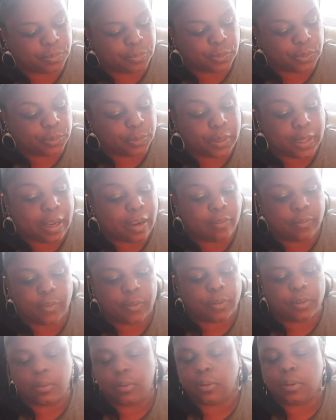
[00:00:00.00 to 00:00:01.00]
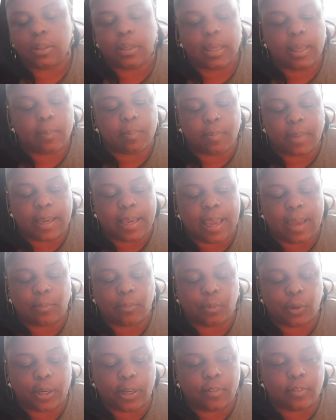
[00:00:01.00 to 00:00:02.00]
whatever
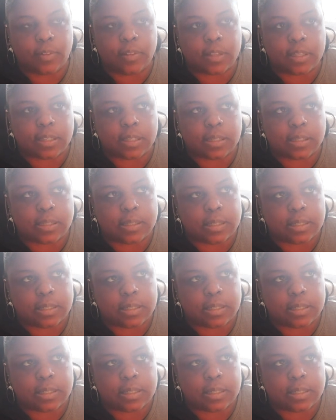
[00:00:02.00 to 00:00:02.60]
the